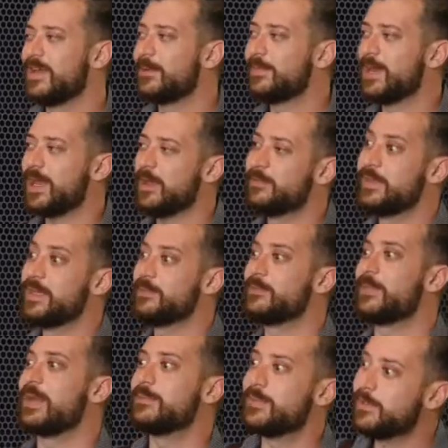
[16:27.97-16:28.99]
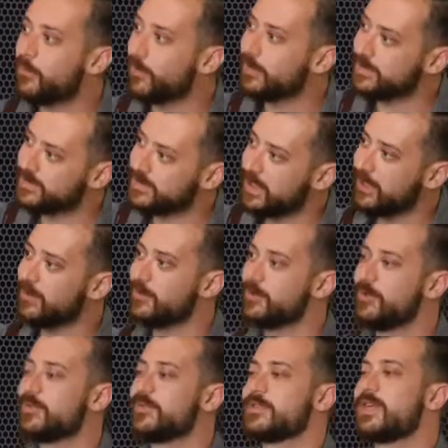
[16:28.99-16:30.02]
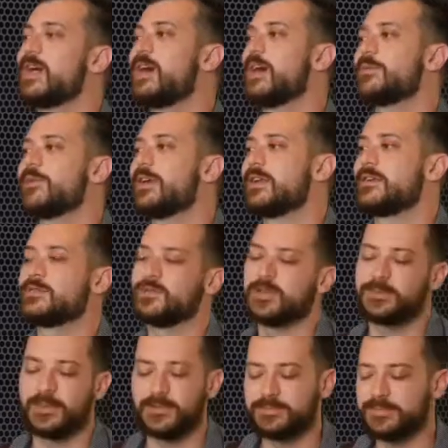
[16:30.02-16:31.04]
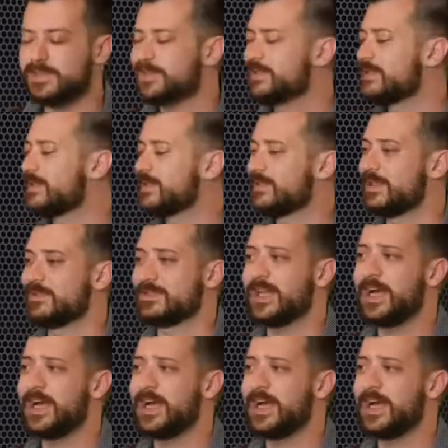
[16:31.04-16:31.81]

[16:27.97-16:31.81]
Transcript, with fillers: yeah, yeah. it became, made me more desirable over time, right? And I was running mm. my own business, and I was